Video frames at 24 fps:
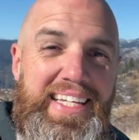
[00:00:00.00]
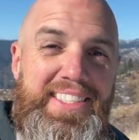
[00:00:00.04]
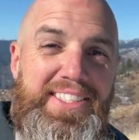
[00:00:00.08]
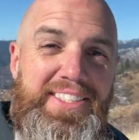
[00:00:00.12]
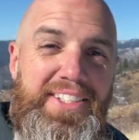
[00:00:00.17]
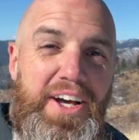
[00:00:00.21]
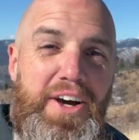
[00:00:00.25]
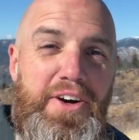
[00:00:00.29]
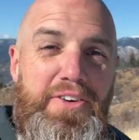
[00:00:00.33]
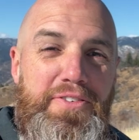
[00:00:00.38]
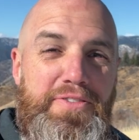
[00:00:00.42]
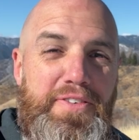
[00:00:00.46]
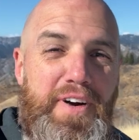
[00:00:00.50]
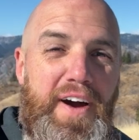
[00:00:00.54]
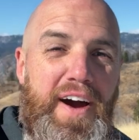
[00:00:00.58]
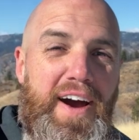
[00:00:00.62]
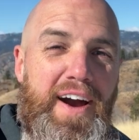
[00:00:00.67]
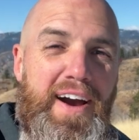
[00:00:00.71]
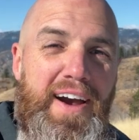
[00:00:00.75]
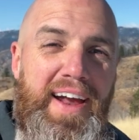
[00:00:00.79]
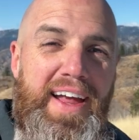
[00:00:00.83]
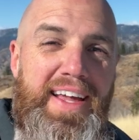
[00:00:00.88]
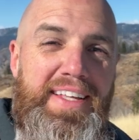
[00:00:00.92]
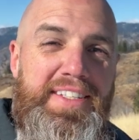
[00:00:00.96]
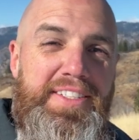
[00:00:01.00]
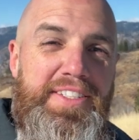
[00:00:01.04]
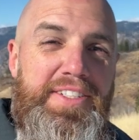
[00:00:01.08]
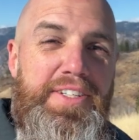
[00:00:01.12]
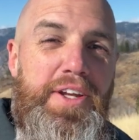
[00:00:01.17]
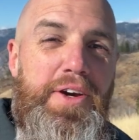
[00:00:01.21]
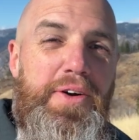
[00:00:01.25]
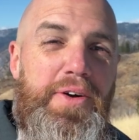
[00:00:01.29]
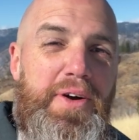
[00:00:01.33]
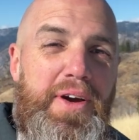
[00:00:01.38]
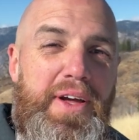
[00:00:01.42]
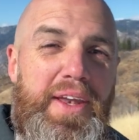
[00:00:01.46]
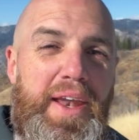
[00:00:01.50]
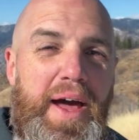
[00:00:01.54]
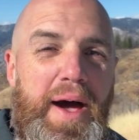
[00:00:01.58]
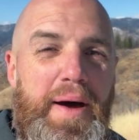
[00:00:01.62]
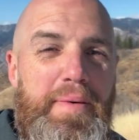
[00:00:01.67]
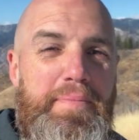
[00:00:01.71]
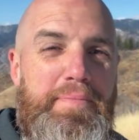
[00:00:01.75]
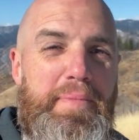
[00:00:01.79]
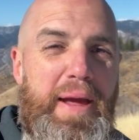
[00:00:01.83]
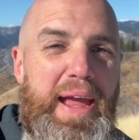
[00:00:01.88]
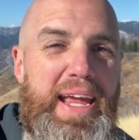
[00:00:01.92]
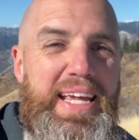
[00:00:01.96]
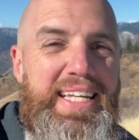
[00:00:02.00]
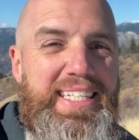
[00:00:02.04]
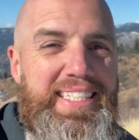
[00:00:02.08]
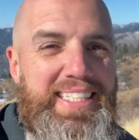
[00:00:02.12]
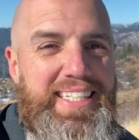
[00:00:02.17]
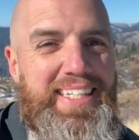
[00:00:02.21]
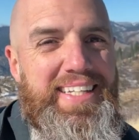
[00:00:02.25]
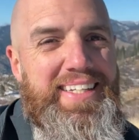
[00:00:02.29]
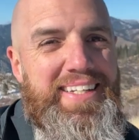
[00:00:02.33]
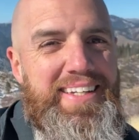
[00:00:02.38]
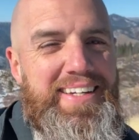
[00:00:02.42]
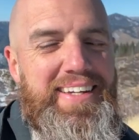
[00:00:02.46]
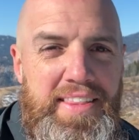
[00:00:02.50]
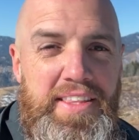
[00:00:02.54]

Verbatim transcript: so far it's doing amazing.